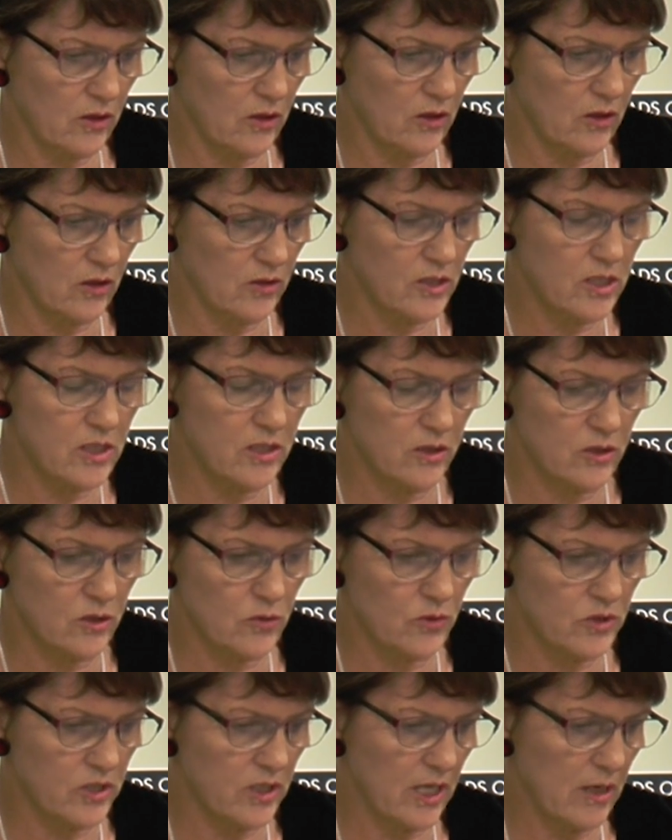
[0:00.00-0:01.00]
Constance
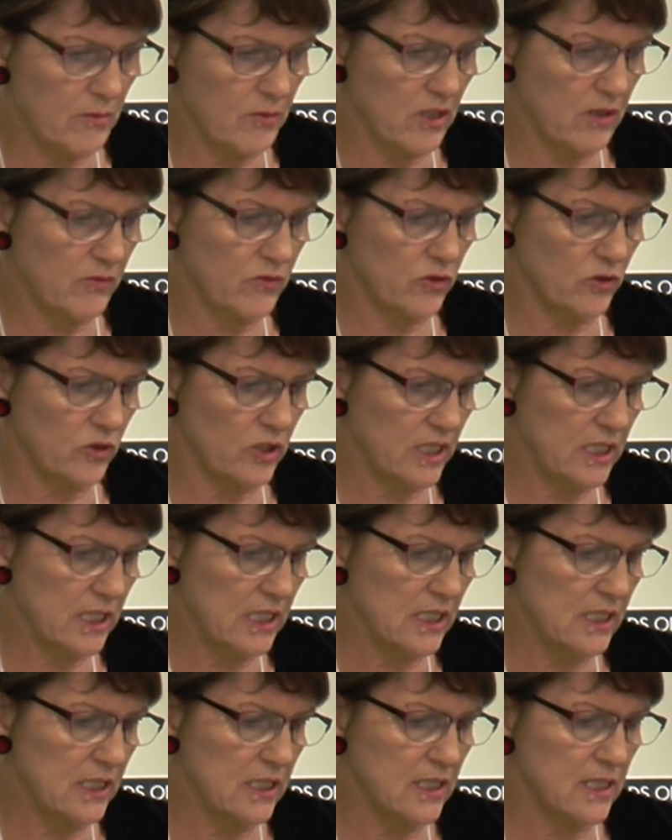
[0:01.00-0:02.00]
was named after
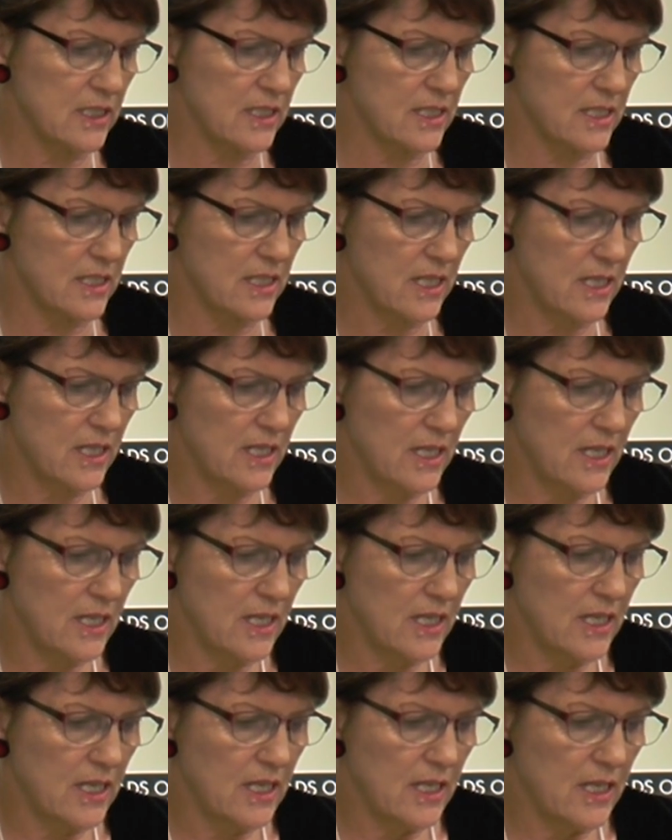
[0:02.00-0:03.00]
Cornelius.
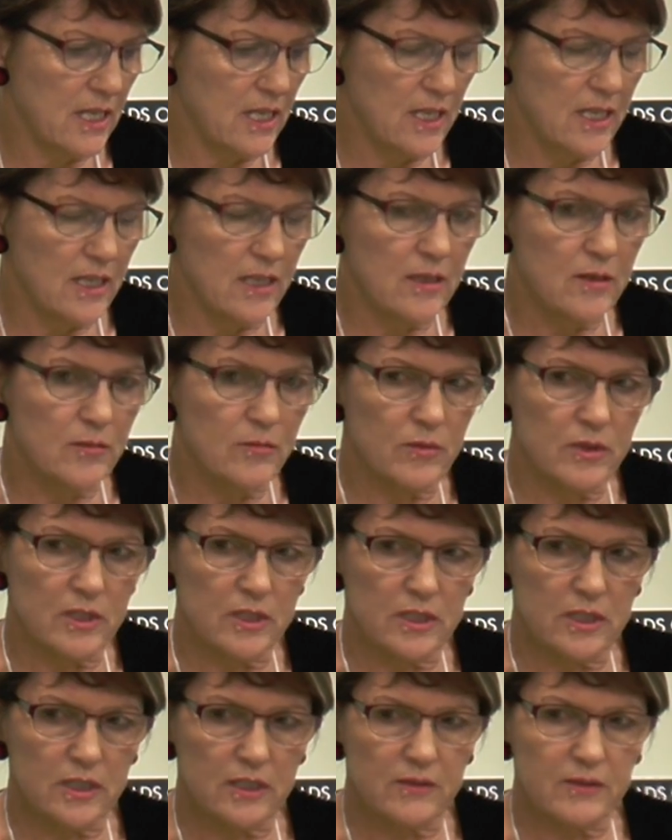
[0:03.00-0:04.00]

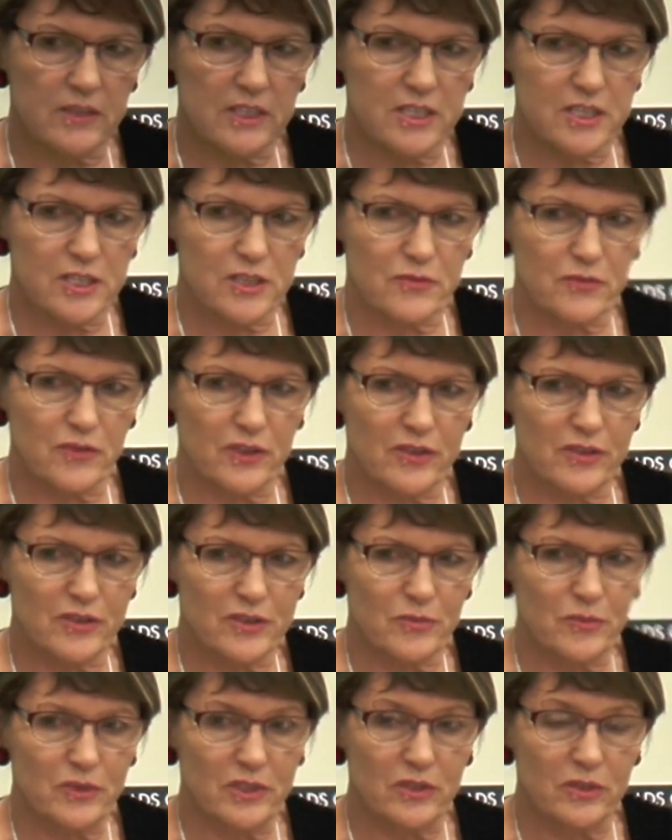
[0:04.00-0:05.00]
But that's as far as
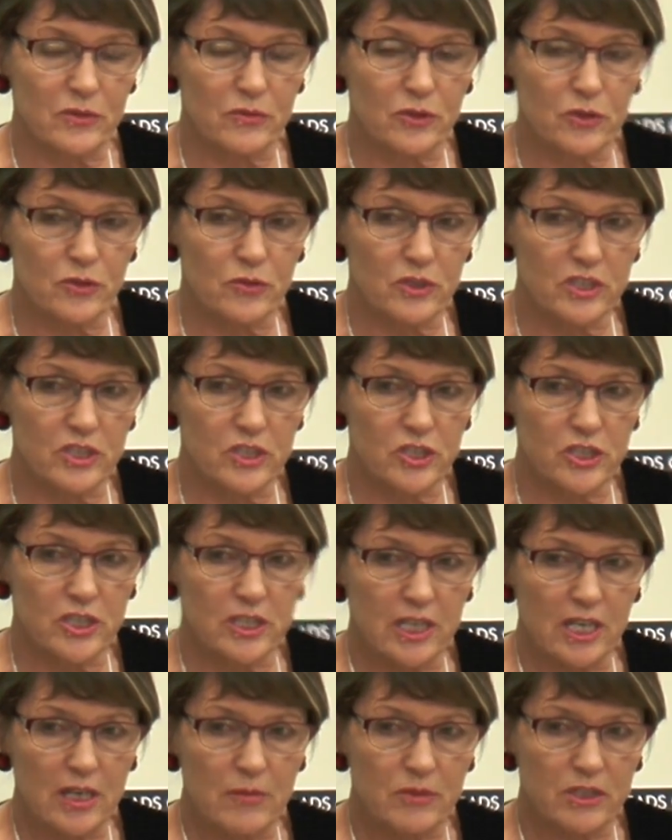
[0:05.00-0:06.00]
it went. There were 3 she
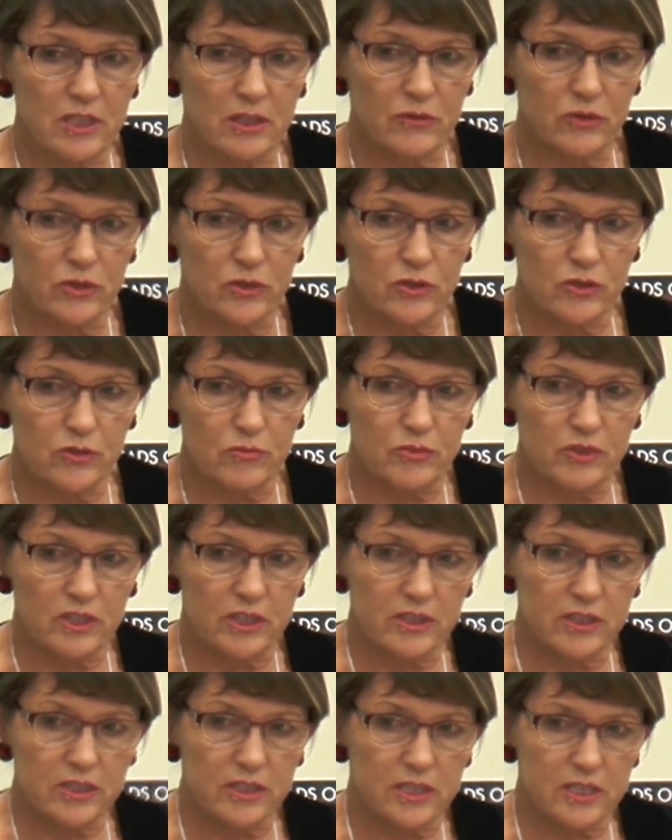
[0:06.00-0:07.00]
named after her
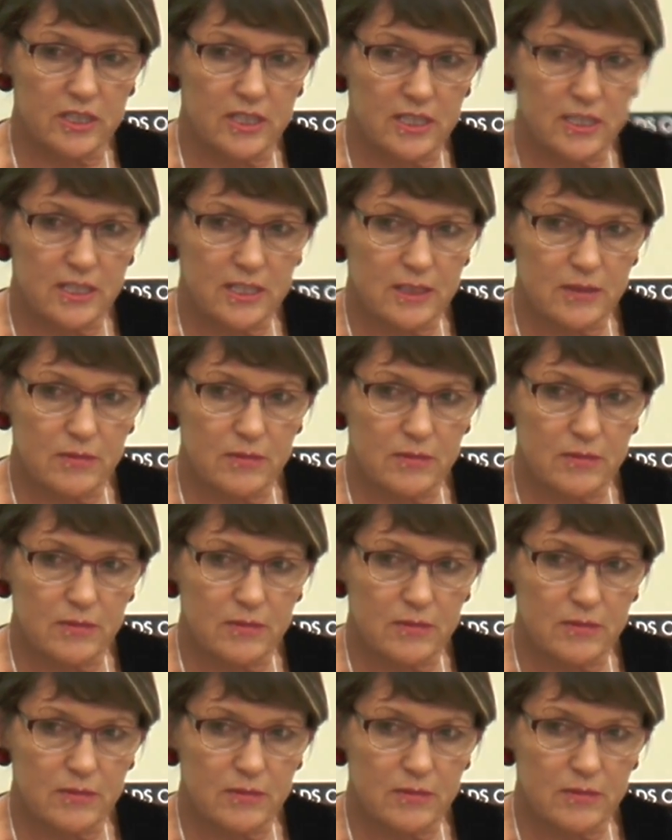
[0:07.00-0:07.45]
brothers.